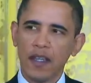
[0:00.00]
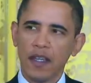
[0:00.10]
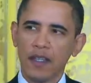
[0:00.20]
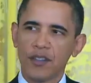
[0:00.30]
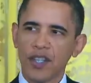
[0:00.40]

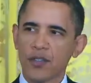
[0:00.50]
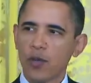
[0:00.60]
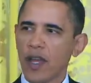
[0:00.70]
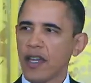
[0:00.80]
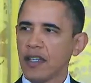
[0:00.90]
And
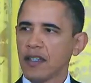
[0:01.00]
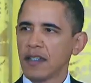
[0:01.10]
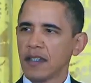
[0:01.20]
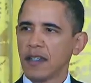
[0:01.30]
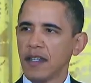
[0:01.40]
just when
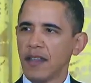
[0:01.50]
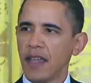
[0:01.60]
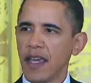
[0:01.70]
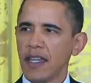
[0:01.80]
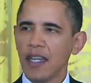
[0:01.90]

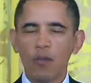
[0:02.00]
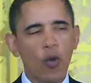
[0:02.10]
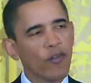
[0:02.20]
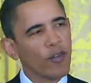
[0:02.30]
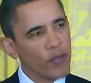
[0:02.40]
they need
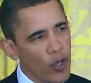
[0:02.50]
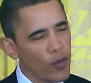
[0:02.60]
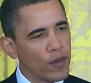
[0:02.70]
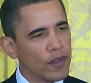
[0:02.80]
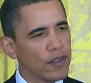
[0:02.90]
more from
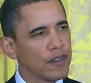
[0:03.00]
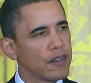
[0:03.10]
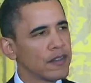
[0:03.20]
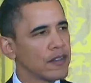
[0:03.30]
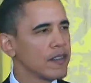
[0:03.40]
you,
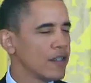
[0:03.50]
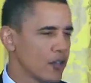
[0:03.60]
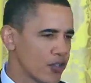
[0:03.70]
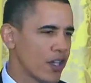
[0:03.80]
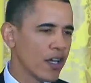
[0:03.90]

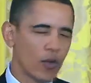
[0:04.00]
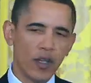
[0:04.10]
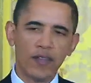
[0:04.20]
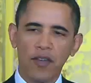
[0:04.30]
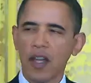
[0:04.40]
you're stuck
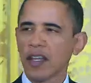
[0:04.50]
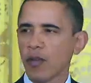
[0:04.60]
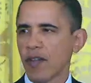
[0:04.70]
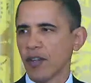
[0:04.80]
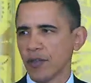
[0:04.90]
with
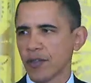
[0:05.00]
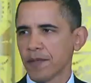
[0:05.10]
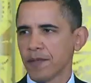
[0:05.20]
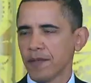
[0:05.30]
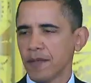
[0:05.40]
falling
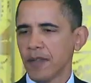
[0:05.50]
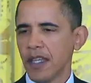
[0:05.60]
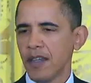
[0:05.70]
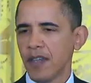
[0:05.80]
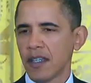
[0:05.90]
revenues,
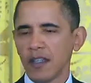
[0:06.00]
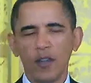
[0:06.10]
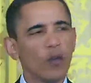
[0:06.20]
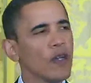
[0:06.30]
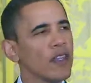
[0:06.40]
leaving
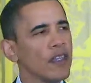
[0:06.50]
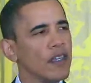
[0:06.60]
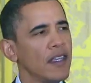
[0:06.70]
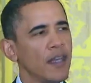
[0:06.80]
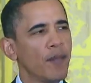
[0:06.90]
you with
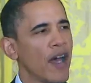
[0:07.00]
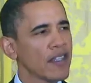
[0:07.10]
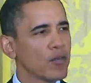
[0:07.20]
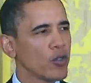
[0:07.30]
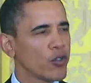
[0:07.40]

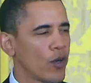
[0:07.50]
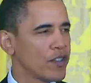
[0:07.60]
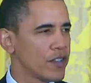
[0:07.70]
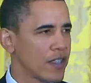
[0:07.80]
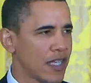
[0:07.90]
impossible
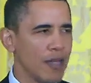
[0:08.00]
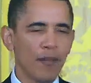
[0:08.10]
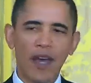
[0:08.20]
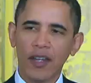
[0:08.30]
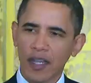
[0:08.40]
choices that
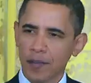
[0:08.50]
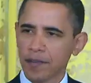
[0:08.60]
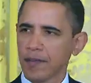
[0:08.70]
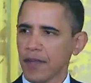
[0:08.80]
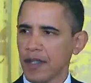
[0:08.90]
keep mounting up,
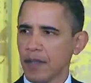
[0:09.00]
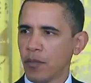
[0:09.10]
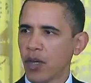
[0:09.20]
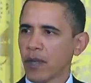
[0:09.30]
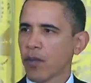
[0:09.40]

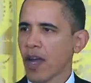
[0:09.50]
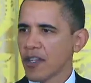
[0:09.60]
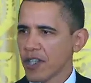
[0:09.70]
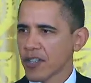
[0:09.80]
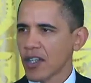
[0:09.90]
putting
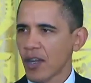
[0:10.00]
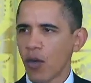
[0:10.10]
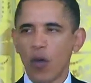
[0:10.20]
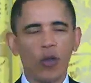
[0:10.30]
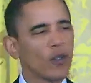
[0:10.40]
projects on
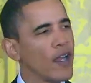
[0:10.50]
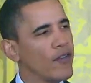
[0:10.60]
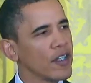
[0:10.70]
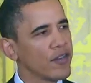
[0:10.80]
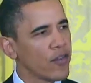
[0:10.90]
hold or
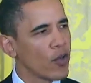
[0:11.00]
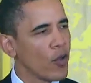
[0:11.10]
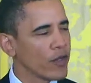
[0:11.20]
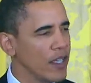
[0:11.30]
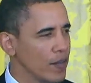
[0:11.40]
having to
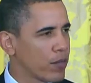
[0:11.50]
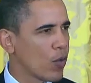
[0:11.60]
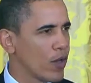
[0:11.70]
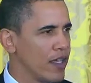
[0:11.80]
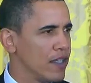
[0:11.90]
furlough key
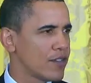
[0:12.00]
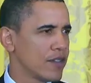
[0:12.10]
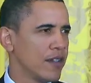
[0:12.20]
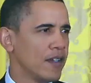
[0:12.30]
employees.